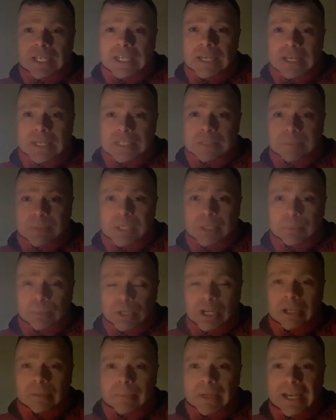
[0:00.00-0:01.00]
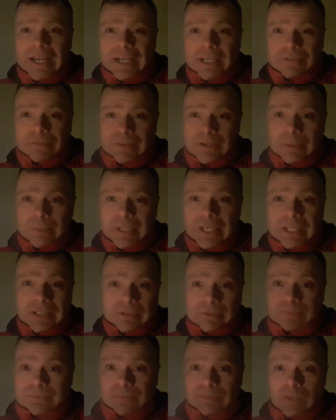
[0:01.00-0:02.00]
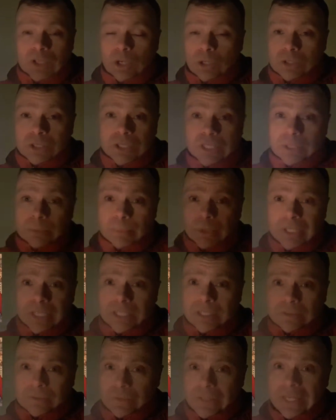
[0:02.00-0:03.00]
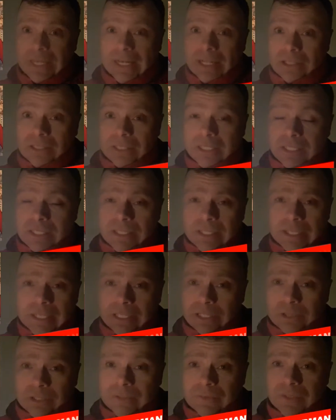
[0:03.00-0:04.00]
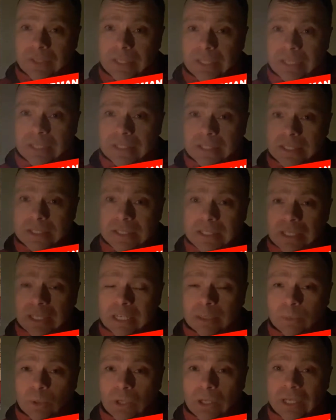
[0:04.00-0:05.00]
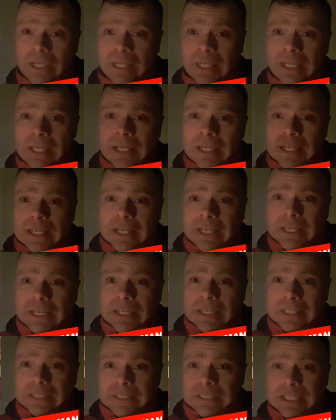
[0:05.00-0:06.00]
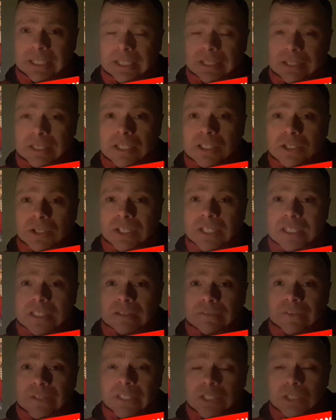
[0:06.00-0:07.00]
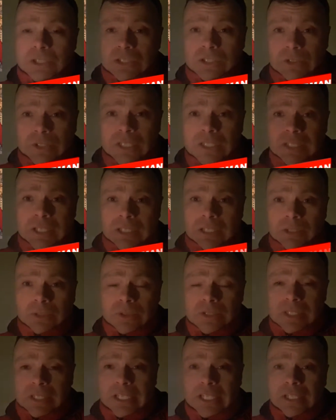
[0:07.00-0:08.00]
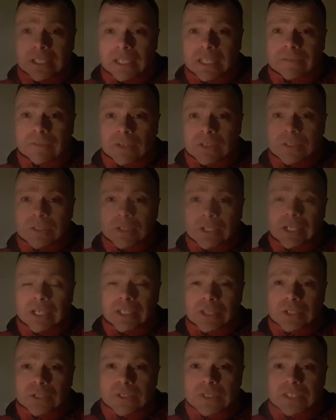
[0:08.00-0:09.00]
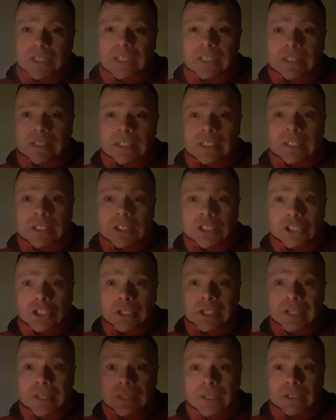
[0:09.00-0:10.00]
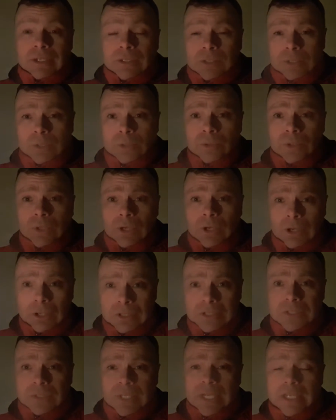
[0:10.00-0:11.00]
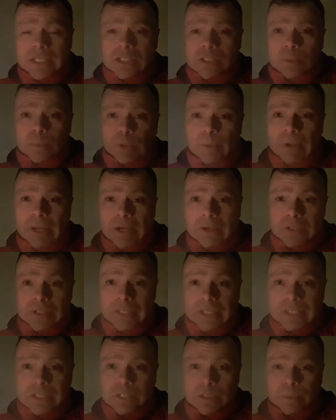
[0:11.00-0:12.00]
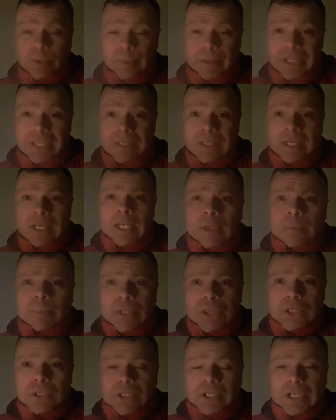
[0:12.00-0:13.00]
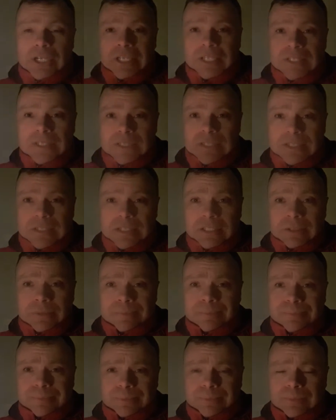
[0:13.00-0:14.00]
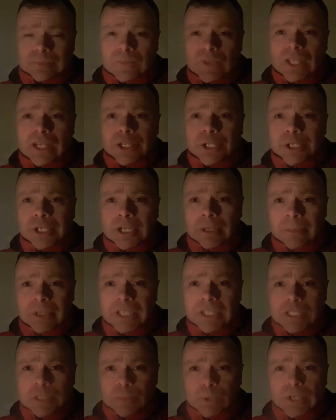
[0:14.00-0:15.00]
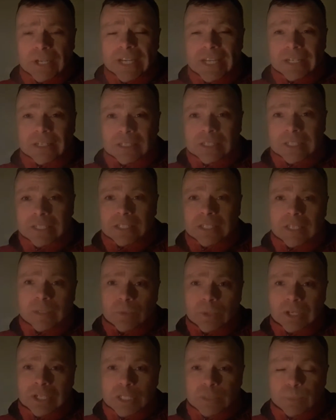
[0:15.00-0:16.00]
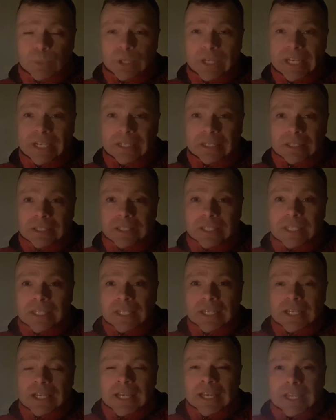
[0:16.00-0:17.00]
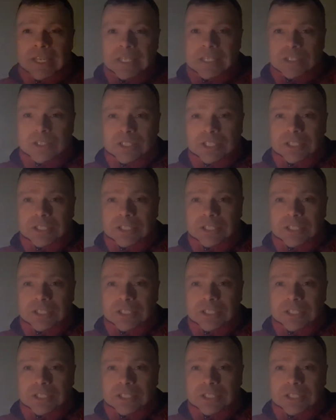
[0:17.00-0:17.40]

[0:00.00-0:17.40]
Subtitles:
has been brought back from that alternate plane of reality that I don't even think exists anymore. And these are his adventures. So he's got Lois Lane, and they've also got their son, Jonathan, who also has superpowers like Superman, but they're not consistent. They're coming in sporadically, they work sporadically. And so